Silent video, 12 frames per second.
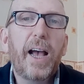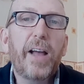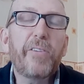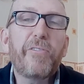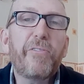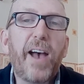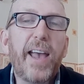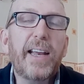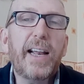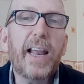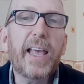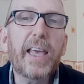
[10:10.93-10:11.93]
And
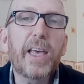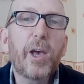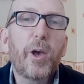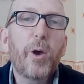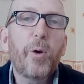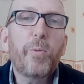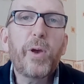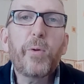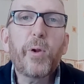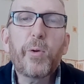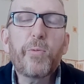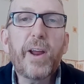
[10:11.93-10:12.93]
finally, we
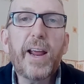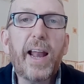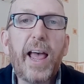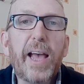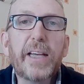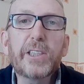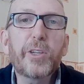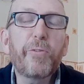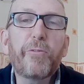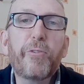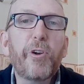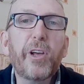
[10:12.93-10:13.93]
will realize the
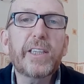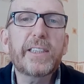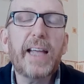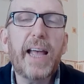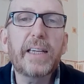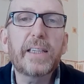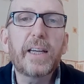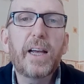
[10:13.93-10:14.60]
full extent